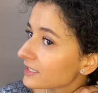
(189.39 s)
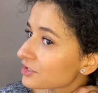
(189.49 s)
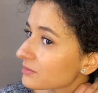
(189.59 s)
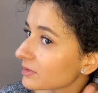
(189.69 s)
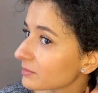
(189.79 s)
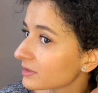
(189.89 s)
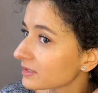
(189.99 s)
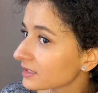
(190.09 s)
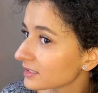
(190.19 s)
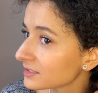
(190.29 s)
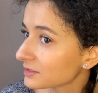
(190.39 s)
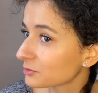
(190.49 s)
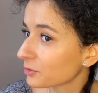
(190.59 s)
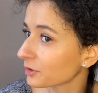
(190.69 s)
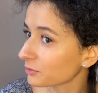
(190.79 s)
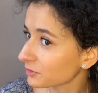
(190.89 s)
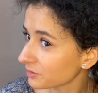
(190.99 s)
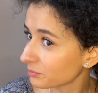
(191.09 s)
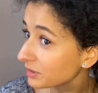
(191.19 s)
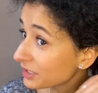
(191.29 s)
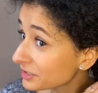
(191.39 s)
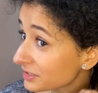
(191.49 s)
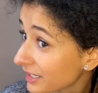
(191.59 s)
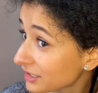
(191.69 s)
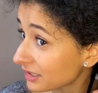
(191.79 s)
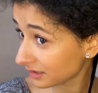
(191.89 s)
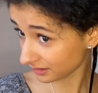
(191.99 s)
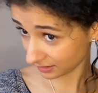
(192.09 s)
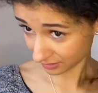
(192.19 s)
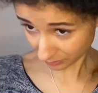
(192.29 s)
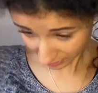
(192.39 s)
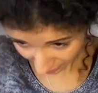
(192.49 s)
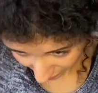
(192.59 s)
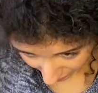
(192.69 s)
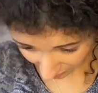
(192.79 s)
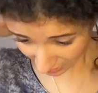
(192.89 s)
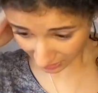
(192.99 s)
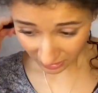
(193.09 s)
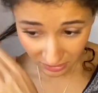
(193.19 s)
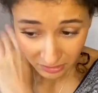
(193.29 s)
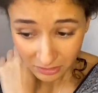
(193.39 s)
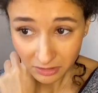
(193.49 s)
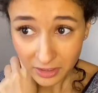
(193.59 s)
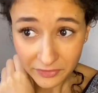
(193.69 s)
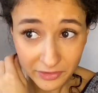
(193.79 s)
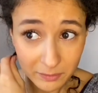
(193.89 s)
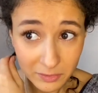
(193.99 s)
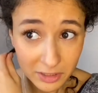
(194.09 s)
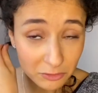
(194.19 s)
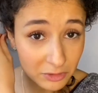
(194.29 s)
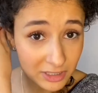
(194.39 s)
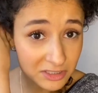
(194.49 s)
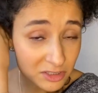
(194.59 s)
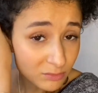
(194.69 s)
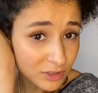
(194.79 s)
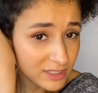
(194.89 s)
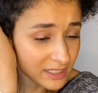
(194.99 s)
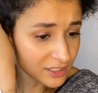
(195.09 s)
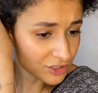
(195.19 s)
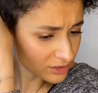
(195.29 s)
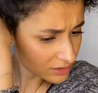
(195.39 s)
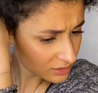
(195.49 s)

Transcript: Maybe it doesn't work with bigger sections, so we need to cut them like really in small sections.